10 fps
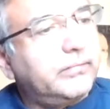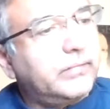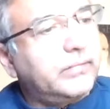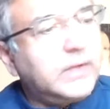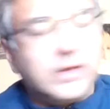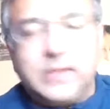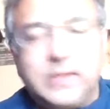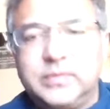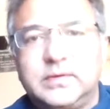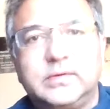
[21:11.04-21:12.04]
Yeah,
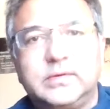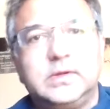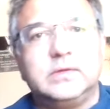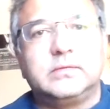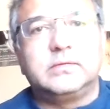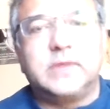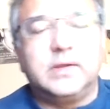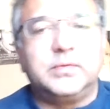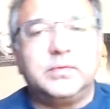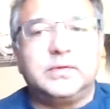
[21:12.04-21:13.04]
April 17th,
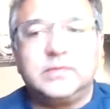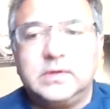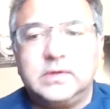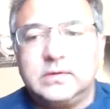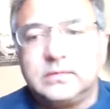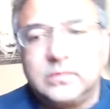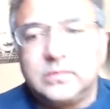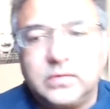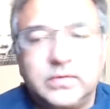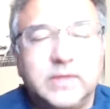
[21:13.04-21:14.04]
Friday, April 17th,
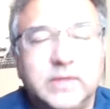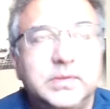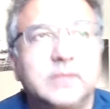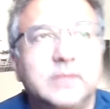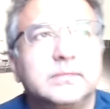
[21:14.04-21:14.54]
12:48 p.m.